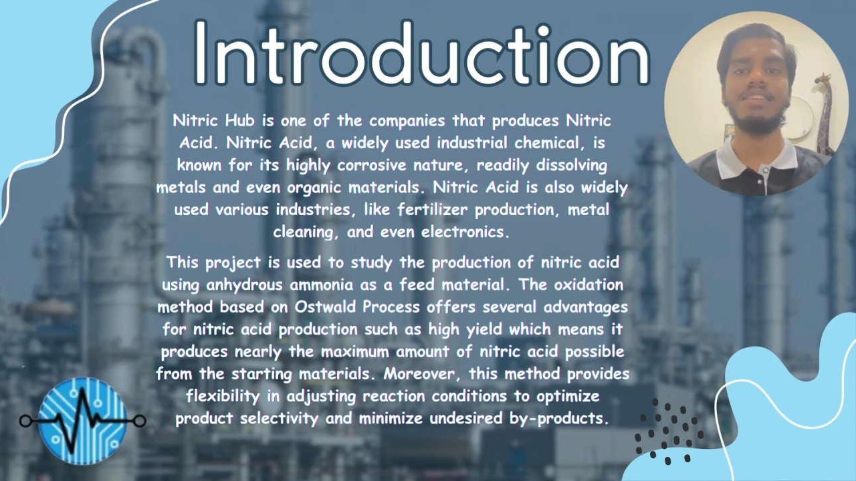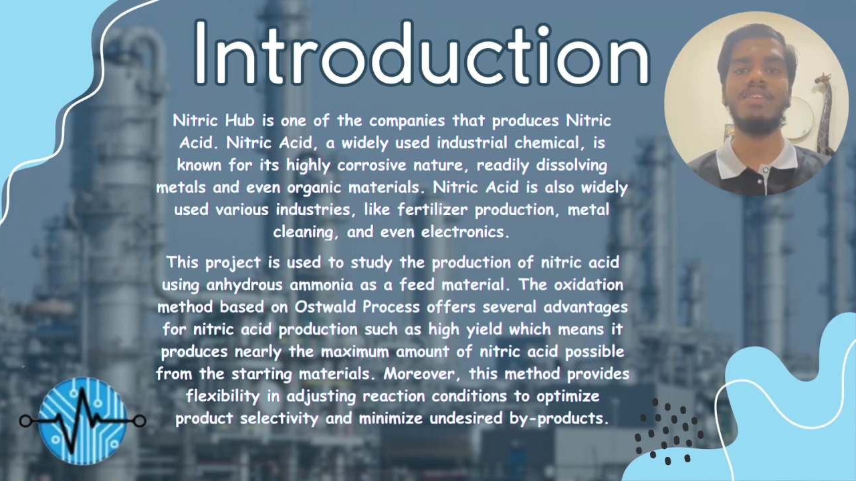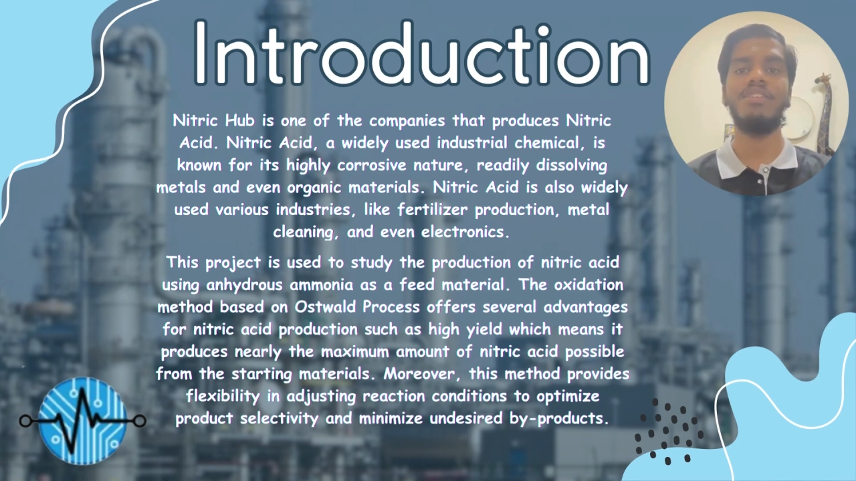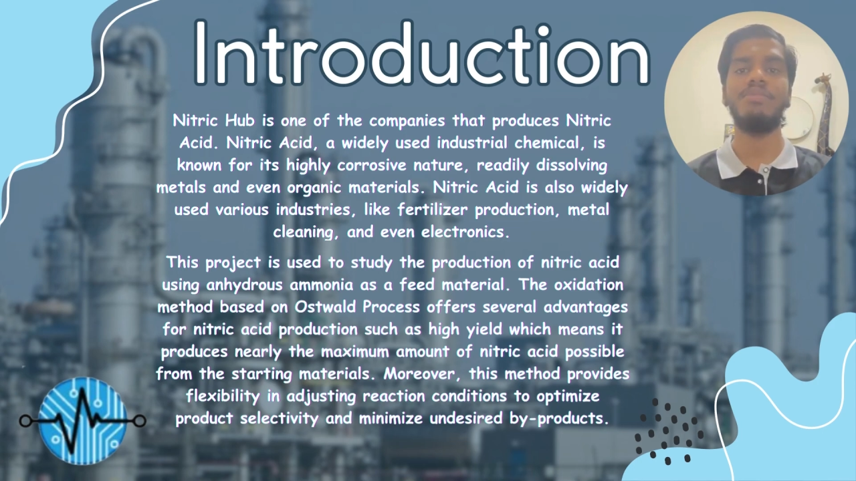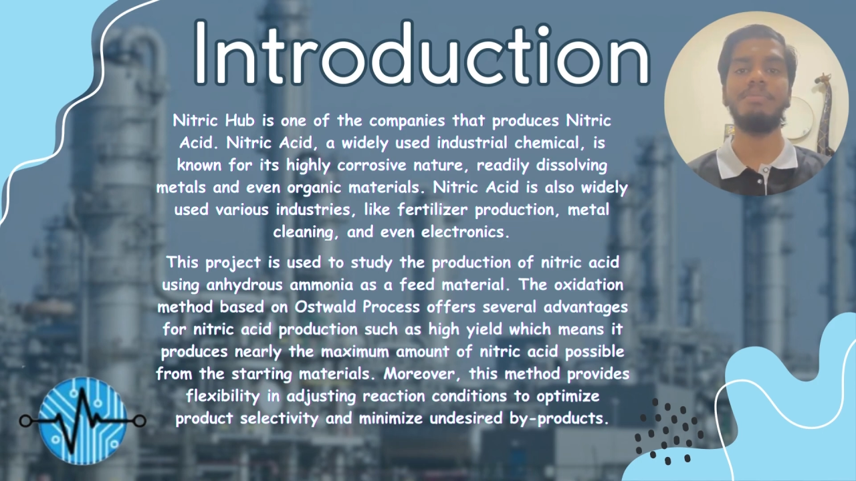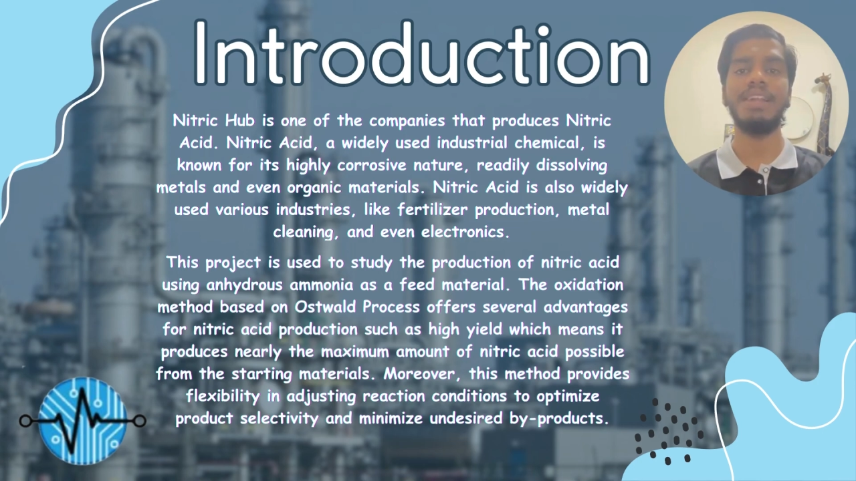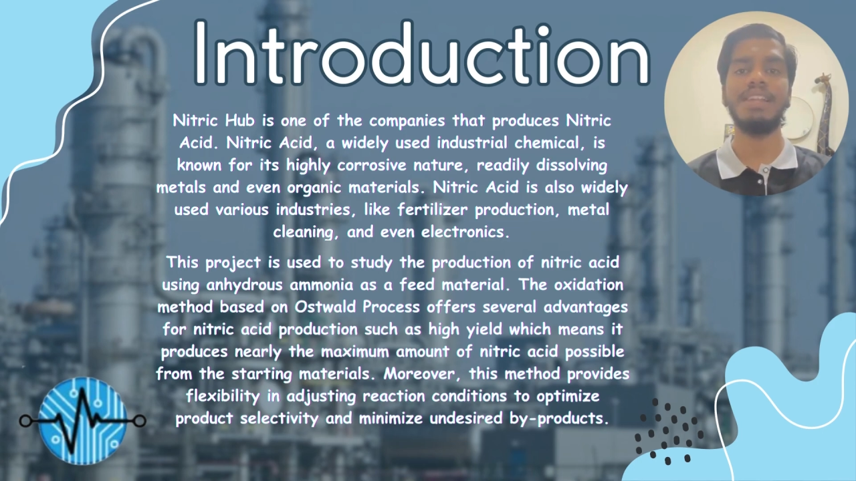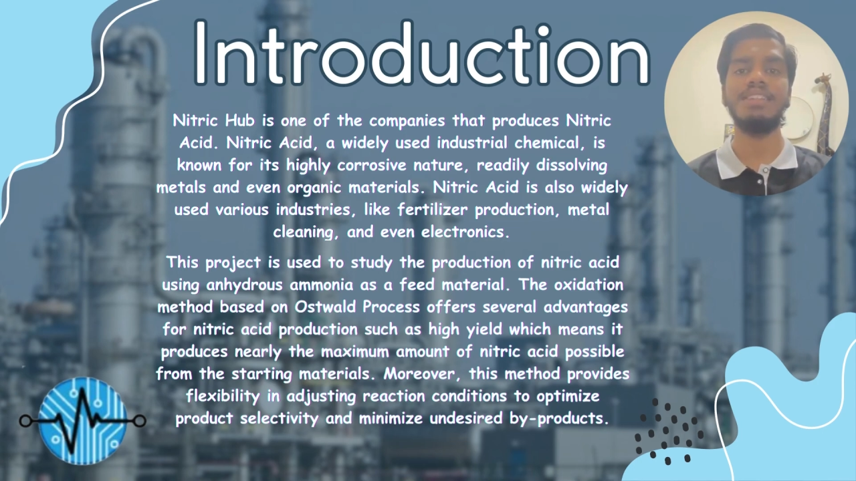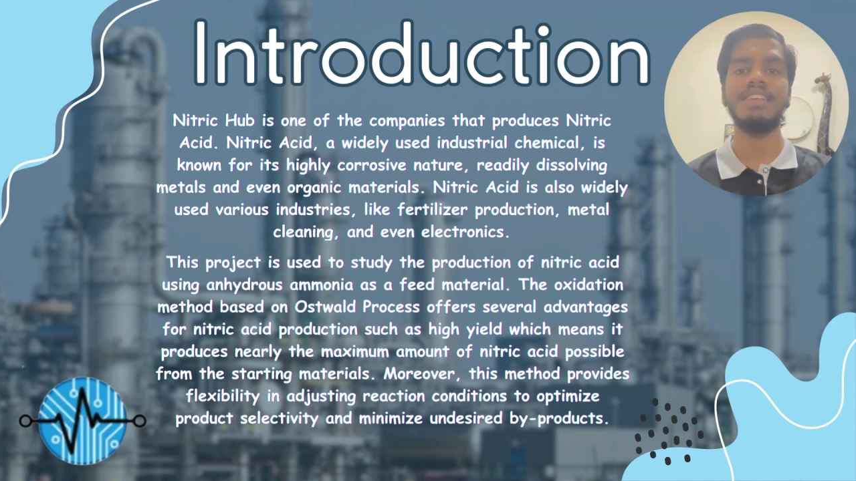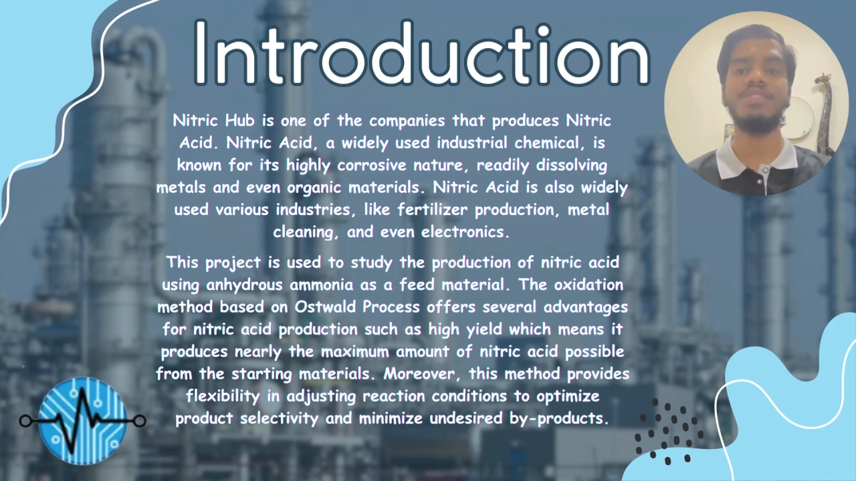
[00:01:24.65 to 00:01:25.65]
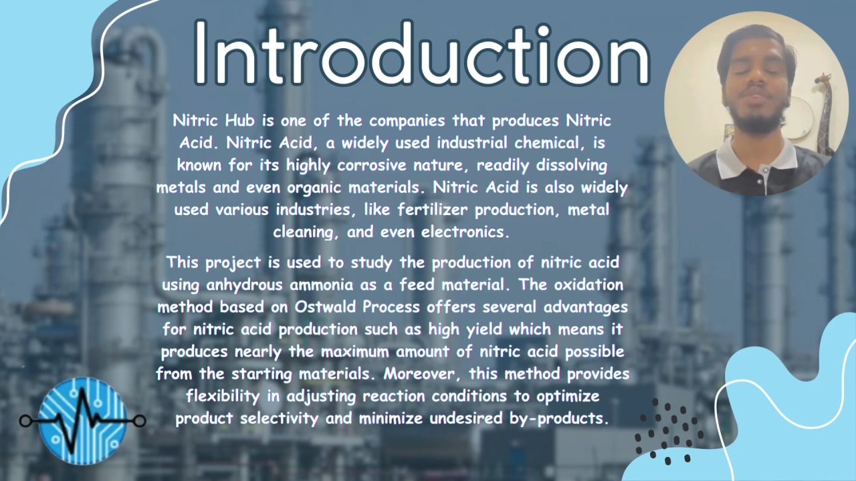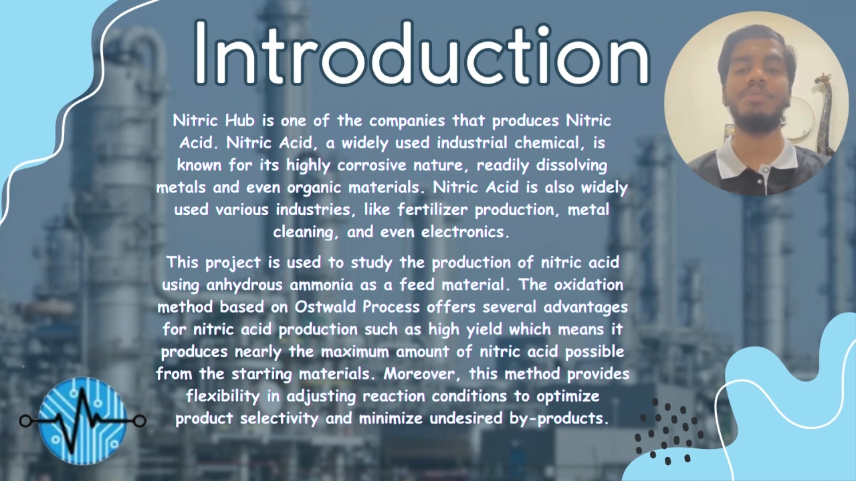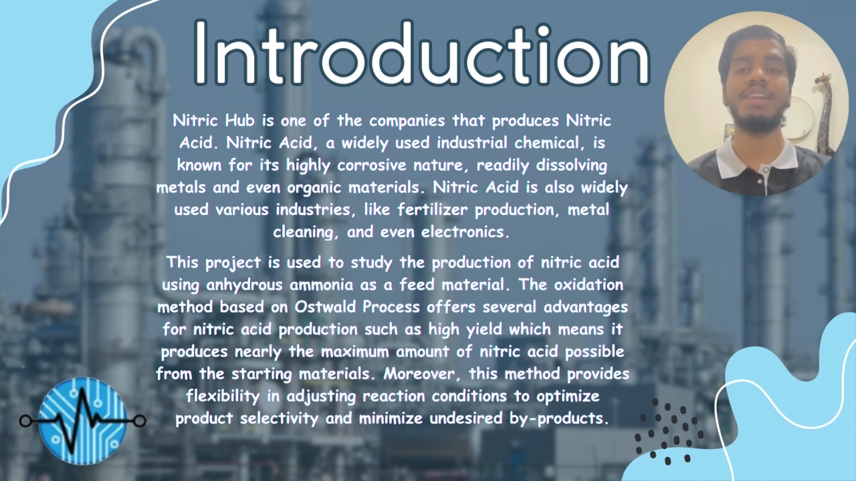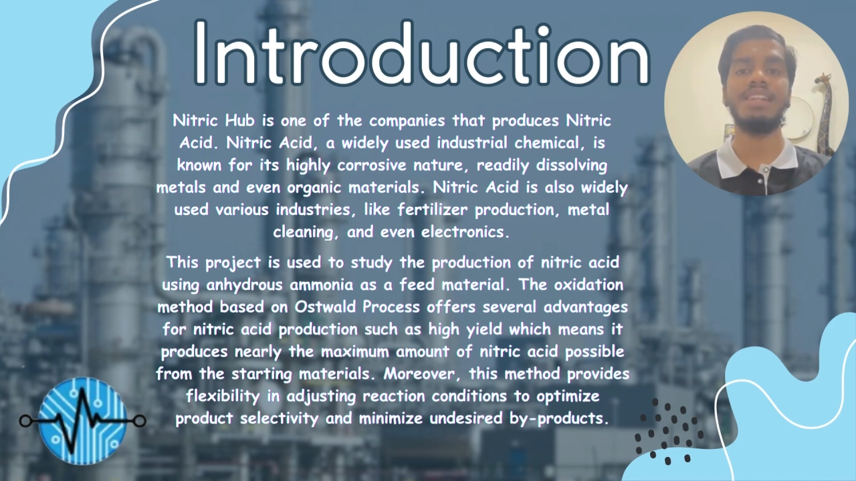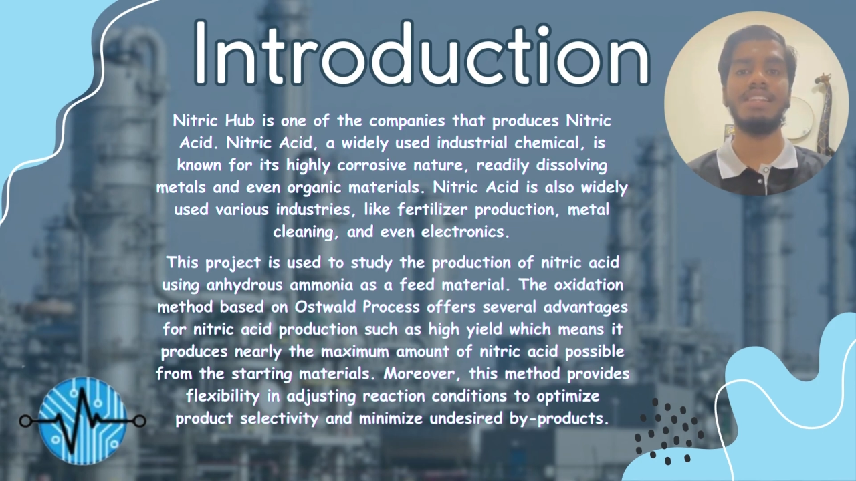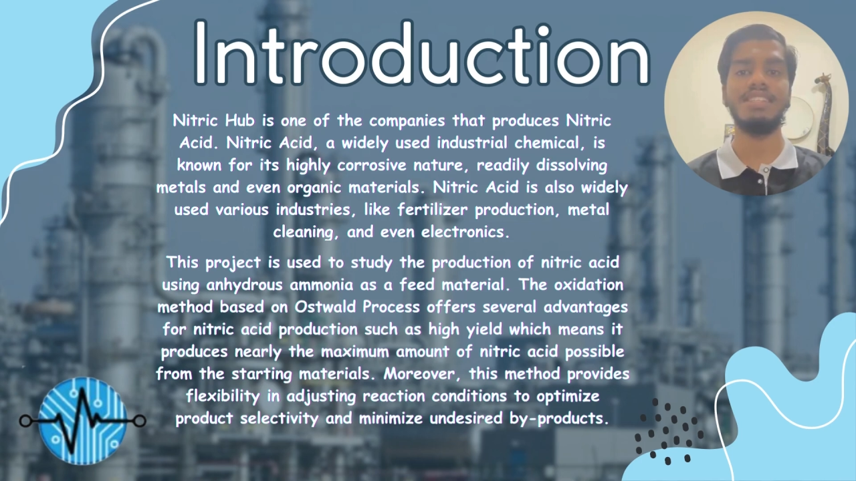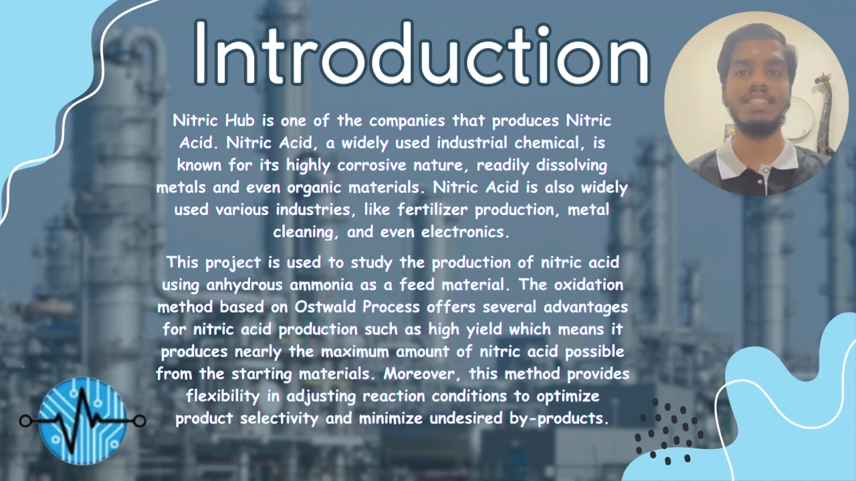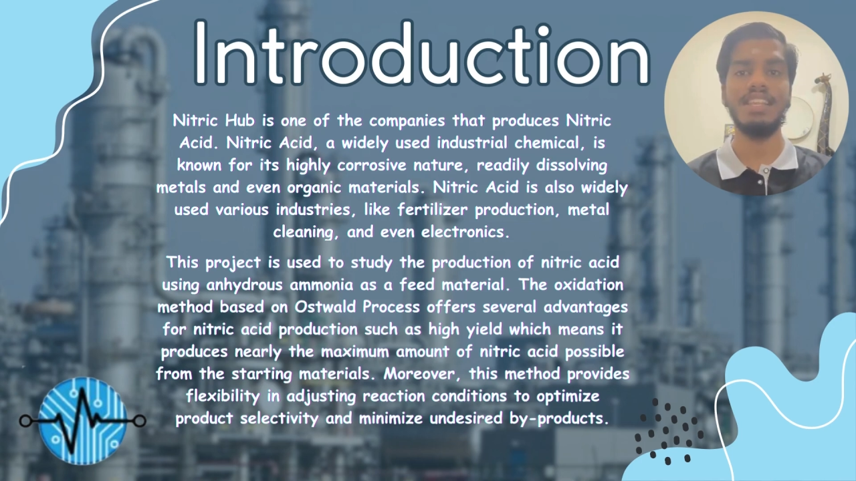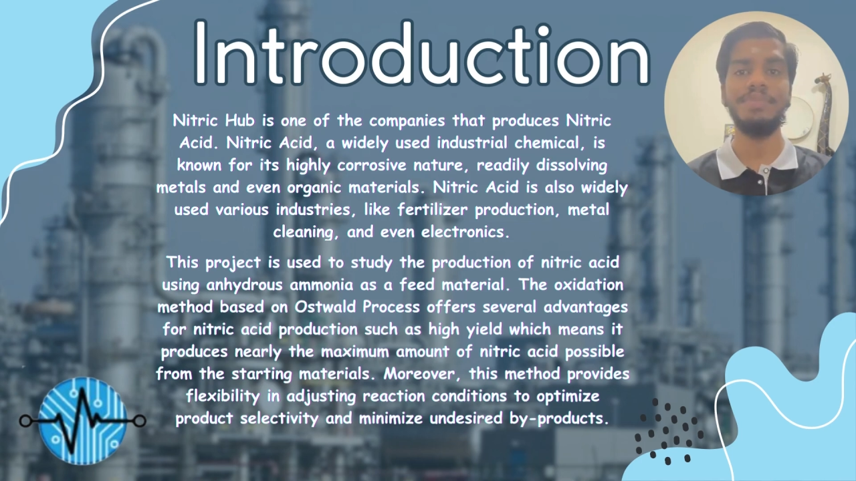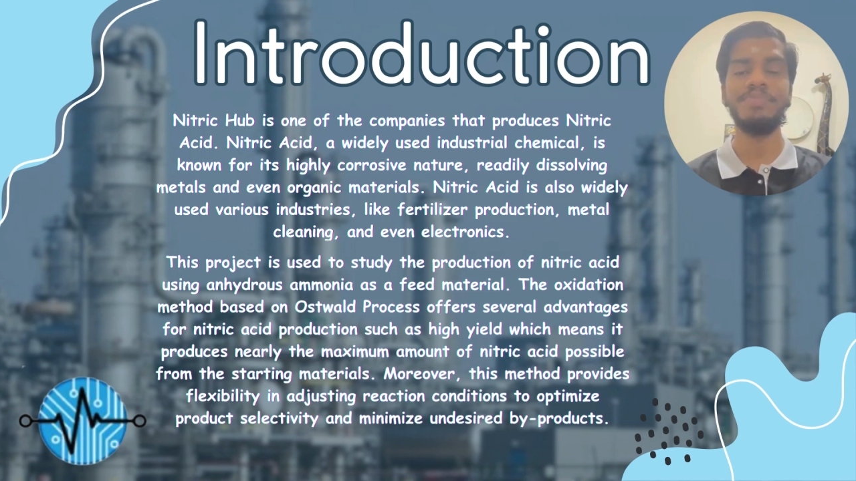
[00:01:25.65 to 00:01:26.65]
of metals and non-metal
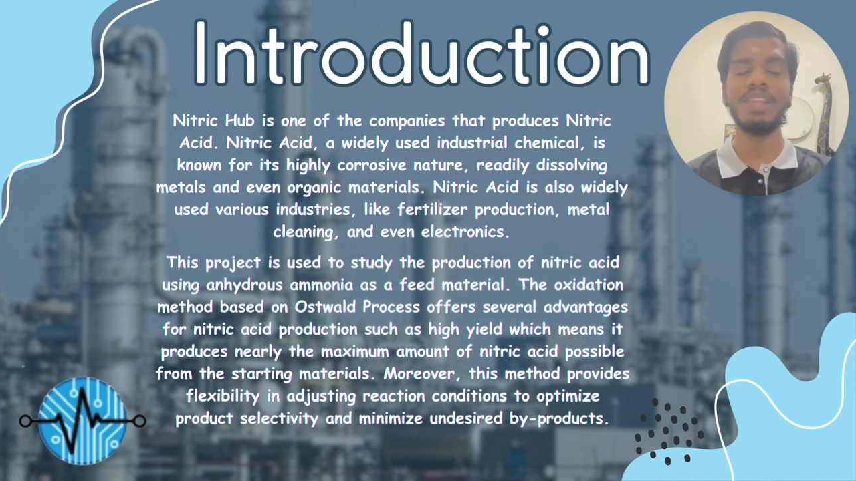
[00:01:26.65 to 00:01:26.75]
easily,